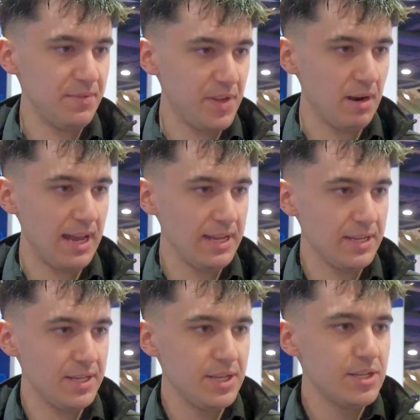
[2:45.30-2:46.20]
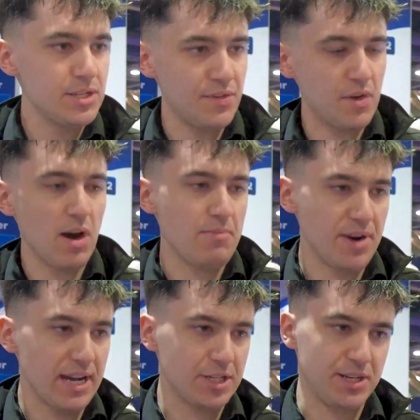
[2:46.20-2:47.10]
if you like. Mm-hmm. So if you've got a
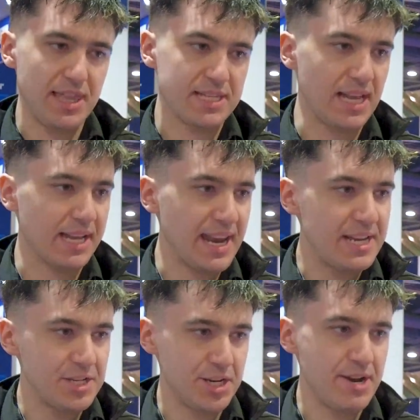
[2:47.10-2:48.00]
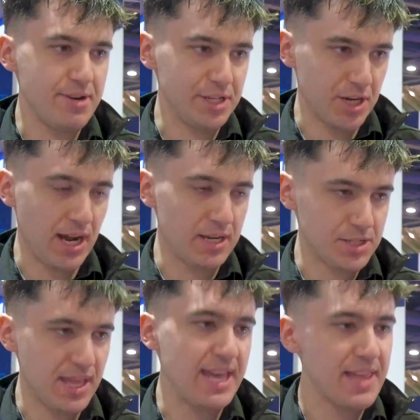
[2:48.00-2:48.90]
production, there's like an engineer in charge.
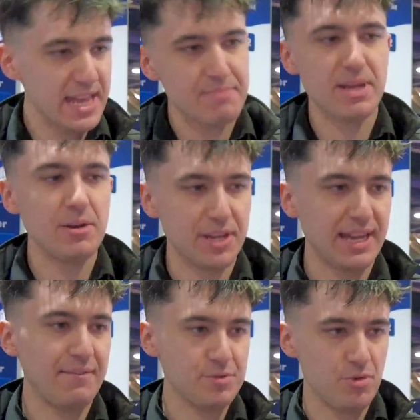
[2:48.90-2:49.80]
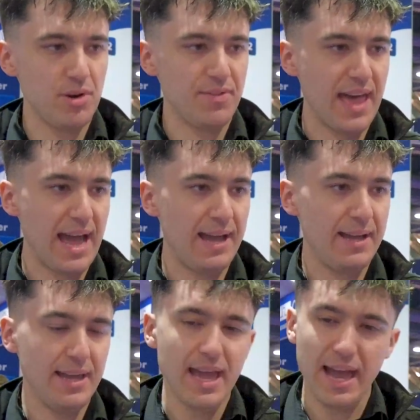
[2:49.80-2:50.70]
They, they can be looking after all of that.
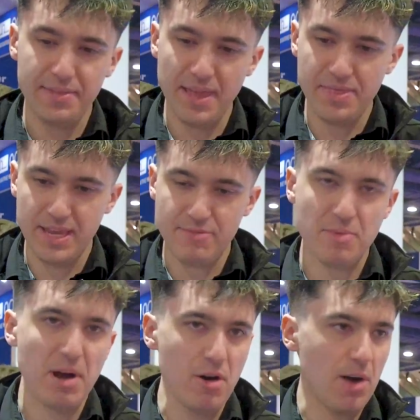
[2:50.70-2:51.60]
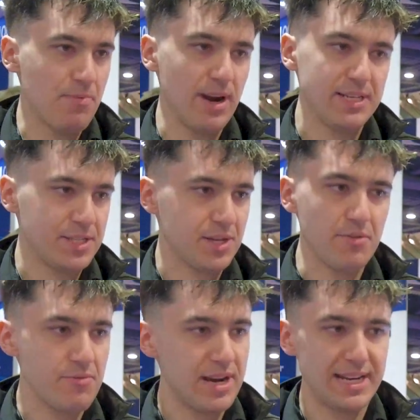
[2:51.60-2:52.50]
And then the remote operators don't
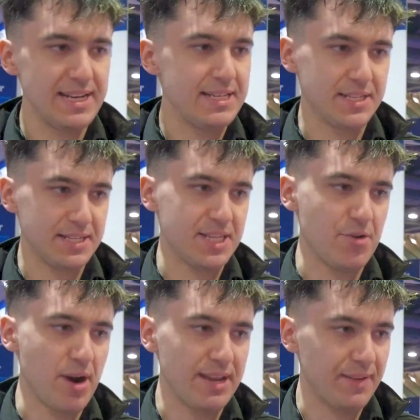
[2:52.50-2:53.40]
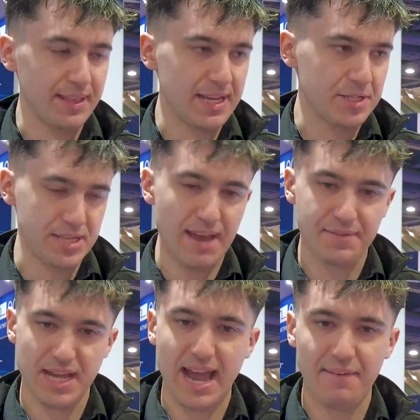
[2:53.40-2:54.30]
really need to consider anything. They just have
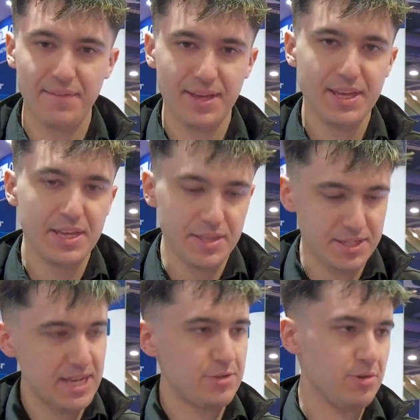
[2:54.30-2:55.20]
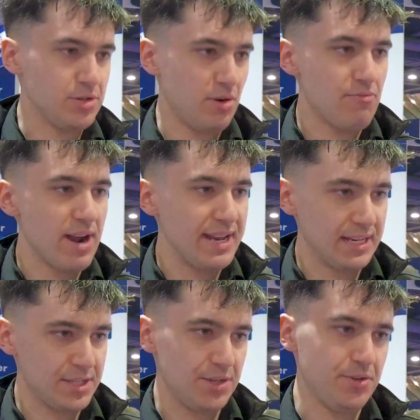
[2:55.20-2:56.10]
to have the central control running
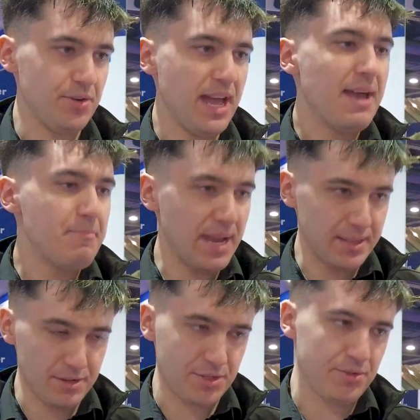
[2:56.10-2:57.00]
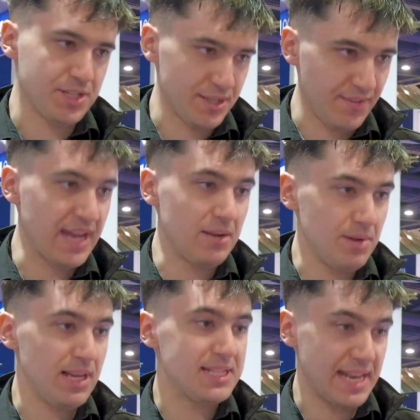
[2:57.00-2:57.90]
to make those sources
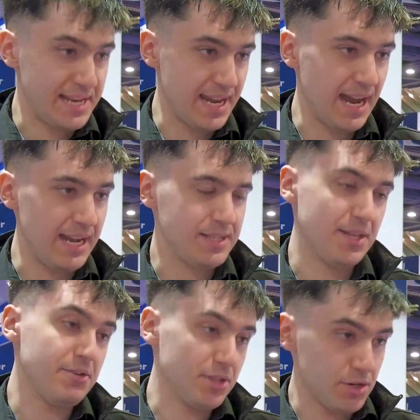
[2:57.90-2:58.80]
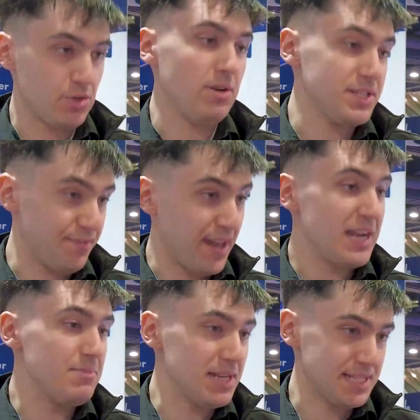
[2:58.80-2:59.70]
available as N D I, those controllers
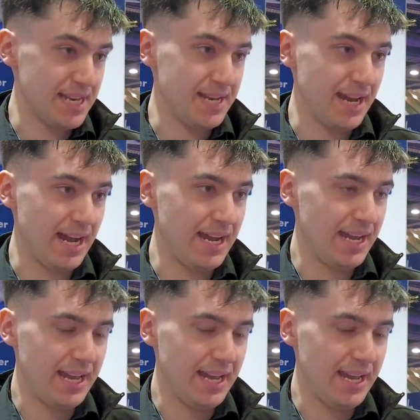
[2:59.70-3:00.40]
available as N D I,